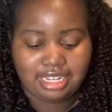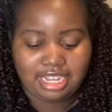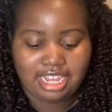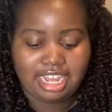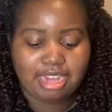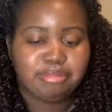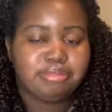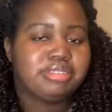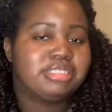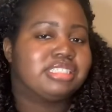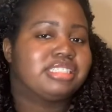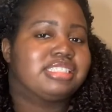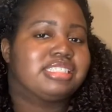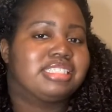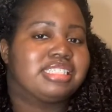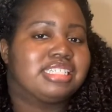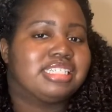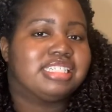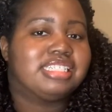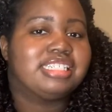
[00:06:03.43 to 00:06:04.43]
I'm
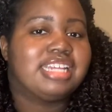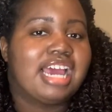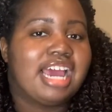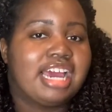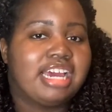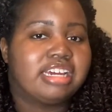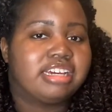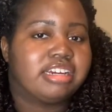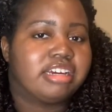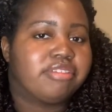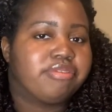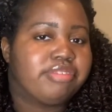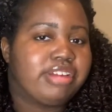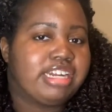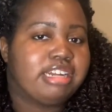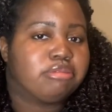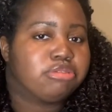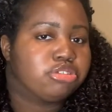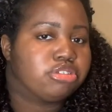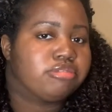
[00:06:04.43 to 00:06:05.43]
just not a
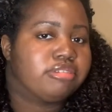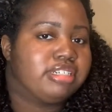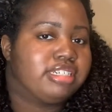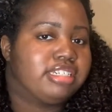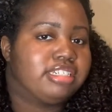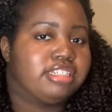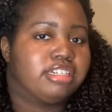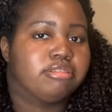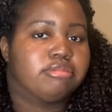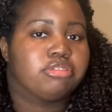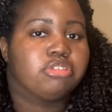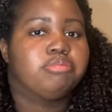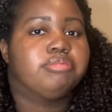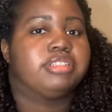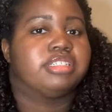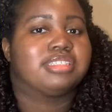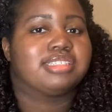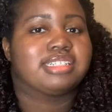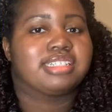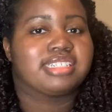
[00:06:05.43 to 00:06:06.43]
fan of showing, you know, too
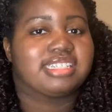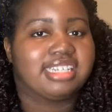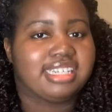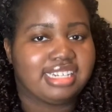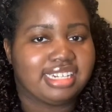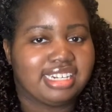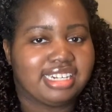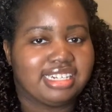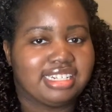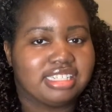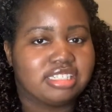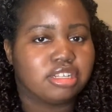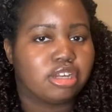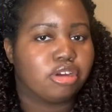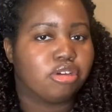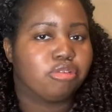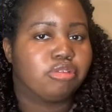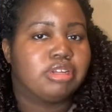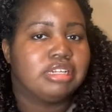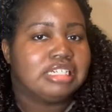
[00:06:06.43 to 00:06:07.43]
much skin.
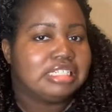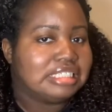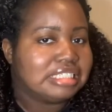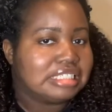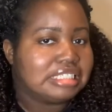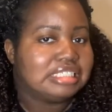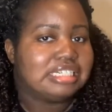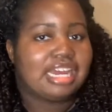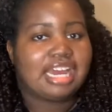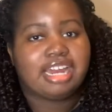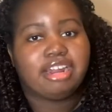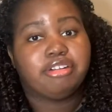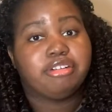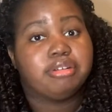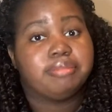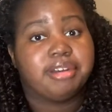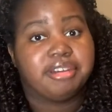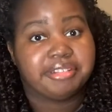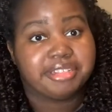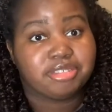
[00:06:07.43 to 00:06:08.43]
So I don't know
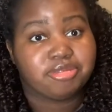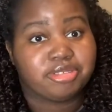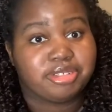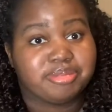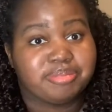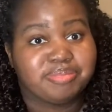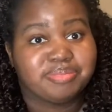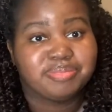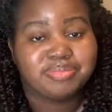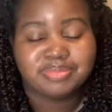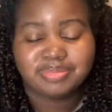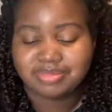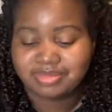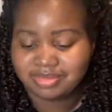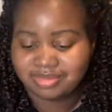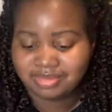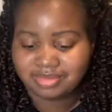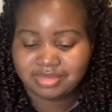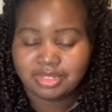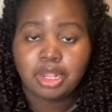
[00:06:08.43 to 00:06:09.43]
about this one,
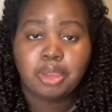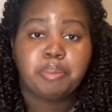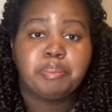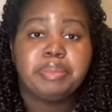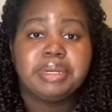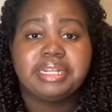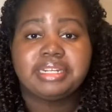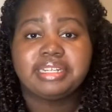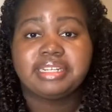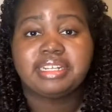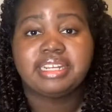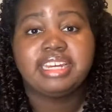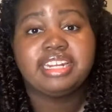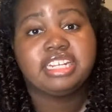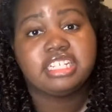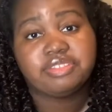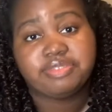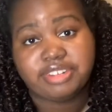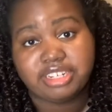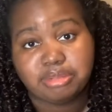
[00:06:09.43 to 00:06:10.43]
but it
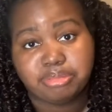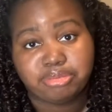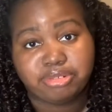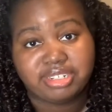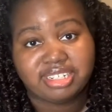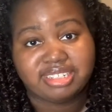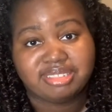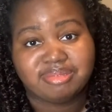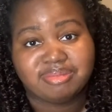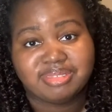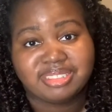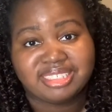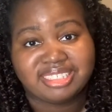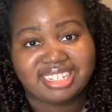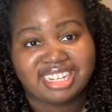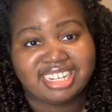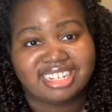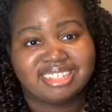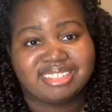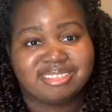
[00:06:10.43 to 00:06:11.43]
is very pretty. So
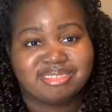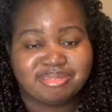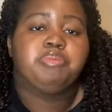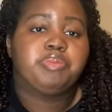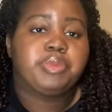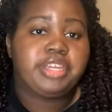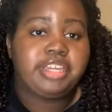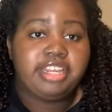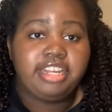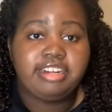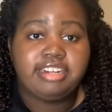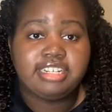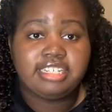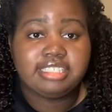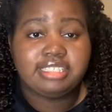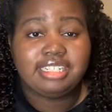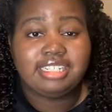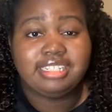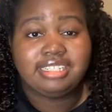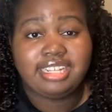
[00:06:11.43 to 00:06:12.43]
yeah, here is
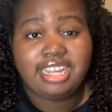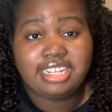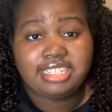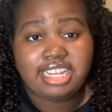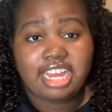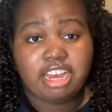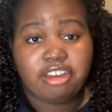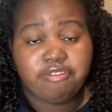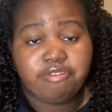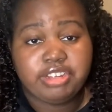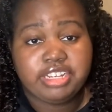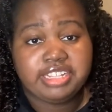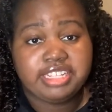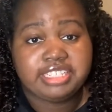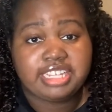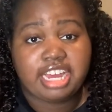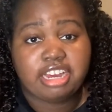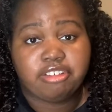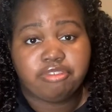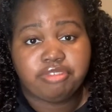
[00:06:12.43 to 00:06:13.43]
the next outfit. This
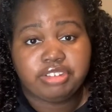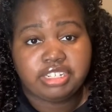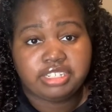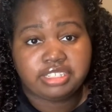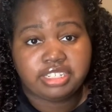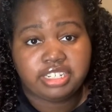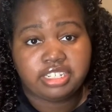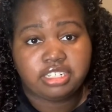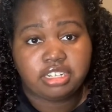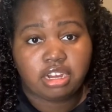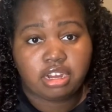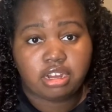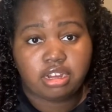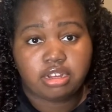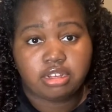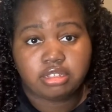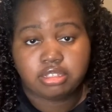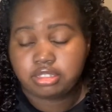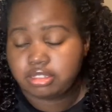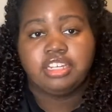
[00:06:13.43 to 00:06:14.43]
outfit did
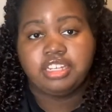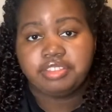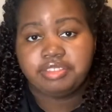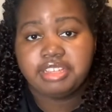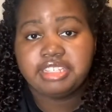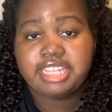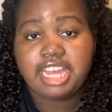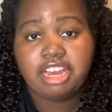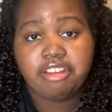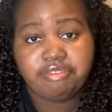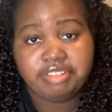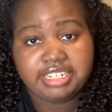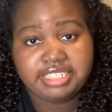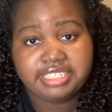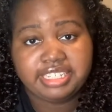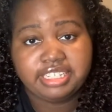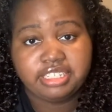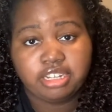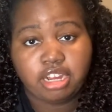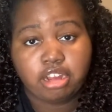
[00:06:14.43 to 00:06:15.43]
cost
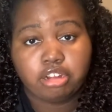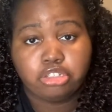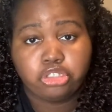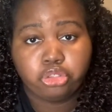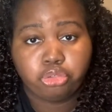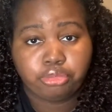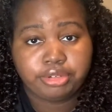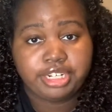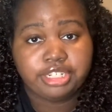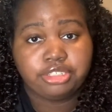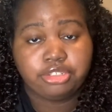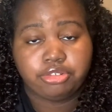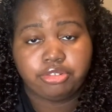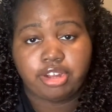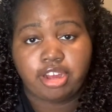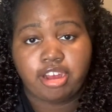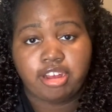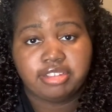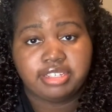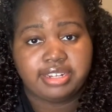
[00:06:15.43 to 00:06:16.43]

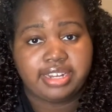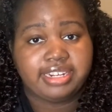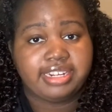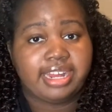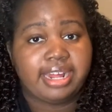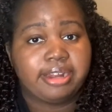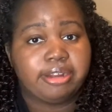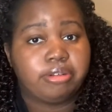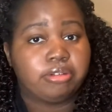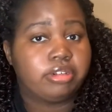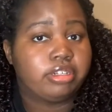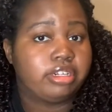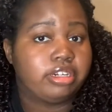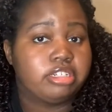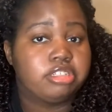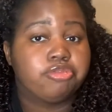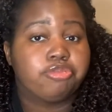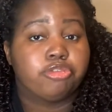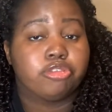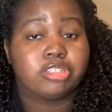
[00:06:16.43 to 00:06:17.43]
$22, and I got it on
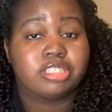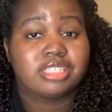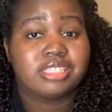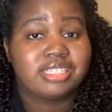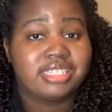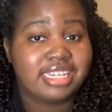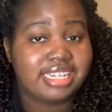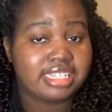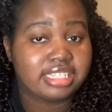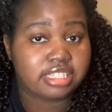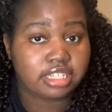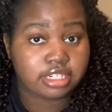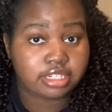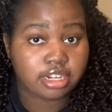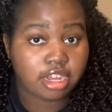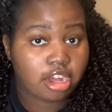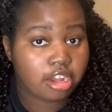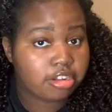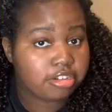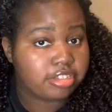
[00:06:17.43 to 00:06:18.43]
clearance for
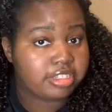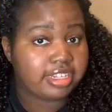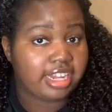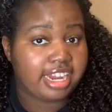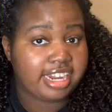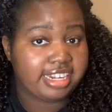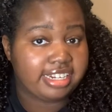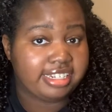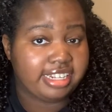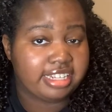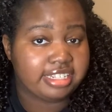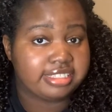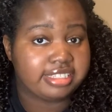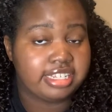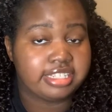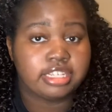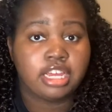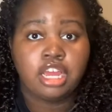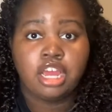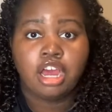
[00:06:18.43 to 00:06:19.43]

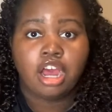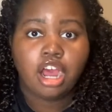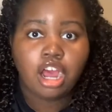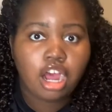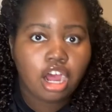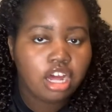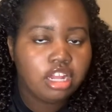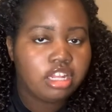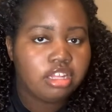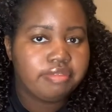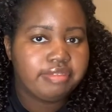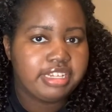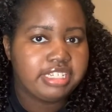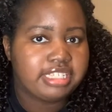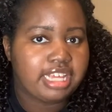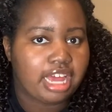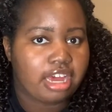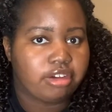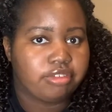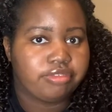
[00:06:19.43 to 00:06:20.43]
$6.88. All of these
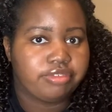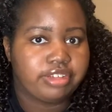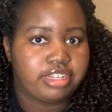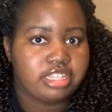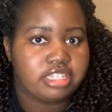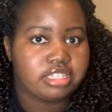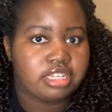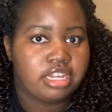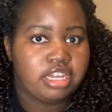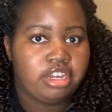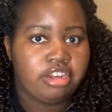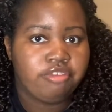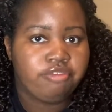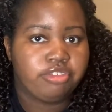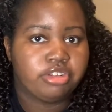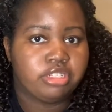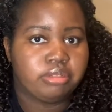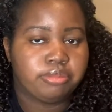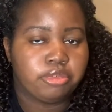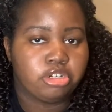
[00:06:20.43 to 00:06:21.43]
outfits,
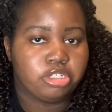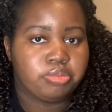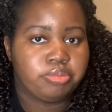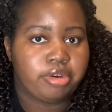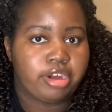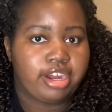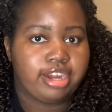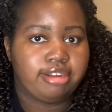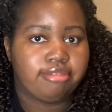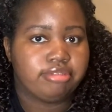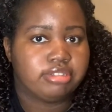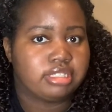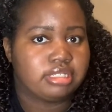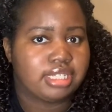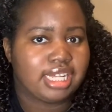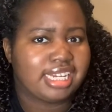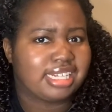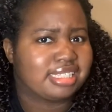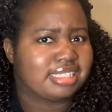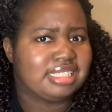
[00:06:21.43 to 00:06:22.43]
for the most part, was
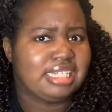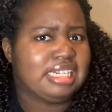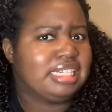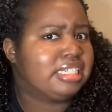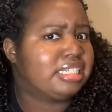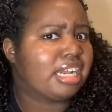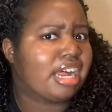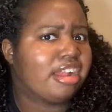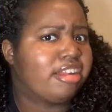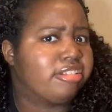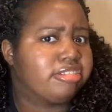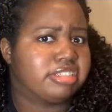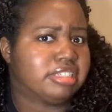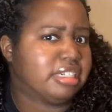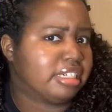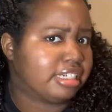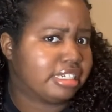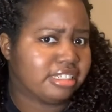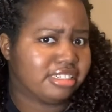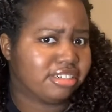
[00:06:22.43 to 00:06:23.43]
like $10 and
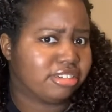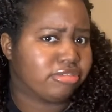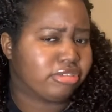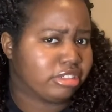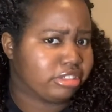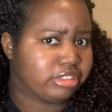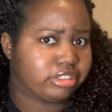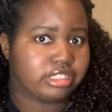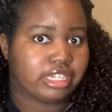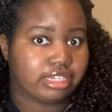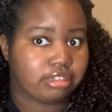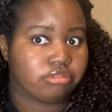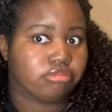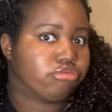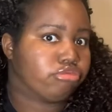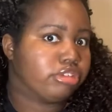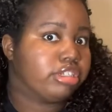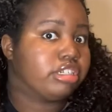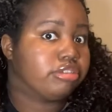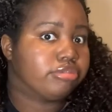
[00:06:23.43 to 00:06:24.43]
under, which is like
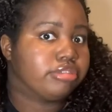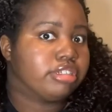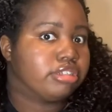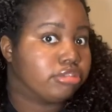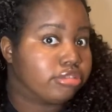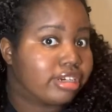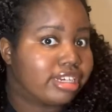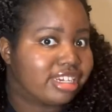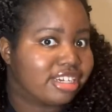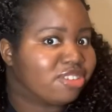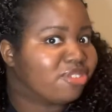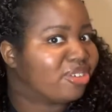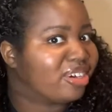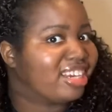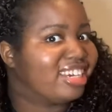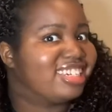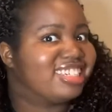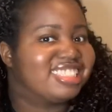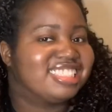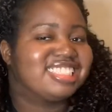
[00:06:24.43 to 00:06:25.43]
really, really great,
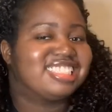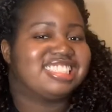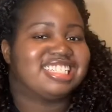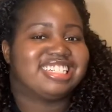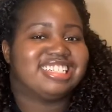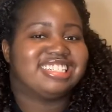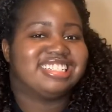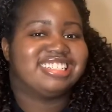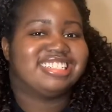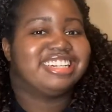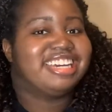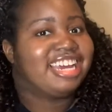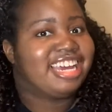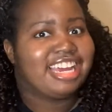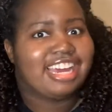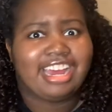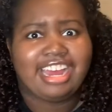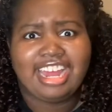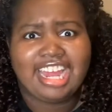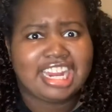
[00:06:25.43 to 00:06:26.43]
right? So I
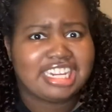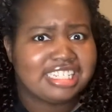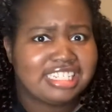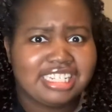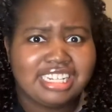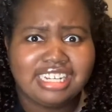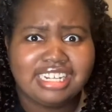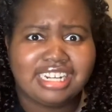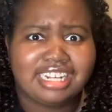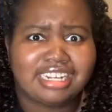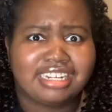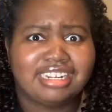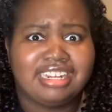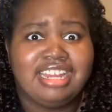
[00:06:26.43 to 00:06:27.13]
had to get it.